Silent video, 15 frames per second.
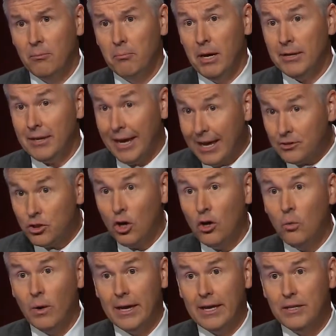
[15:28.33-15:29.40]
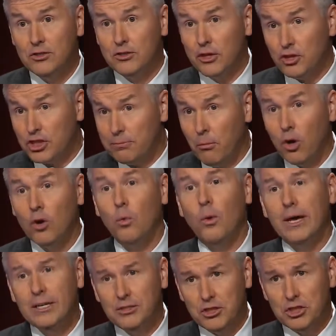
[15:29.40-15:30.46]
But as always, there's smart
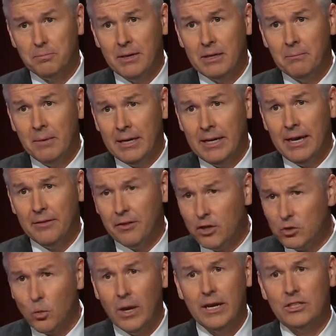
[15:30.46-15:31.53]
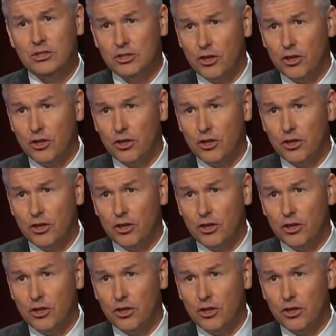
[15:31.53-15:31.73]
ways to spend money and there's ways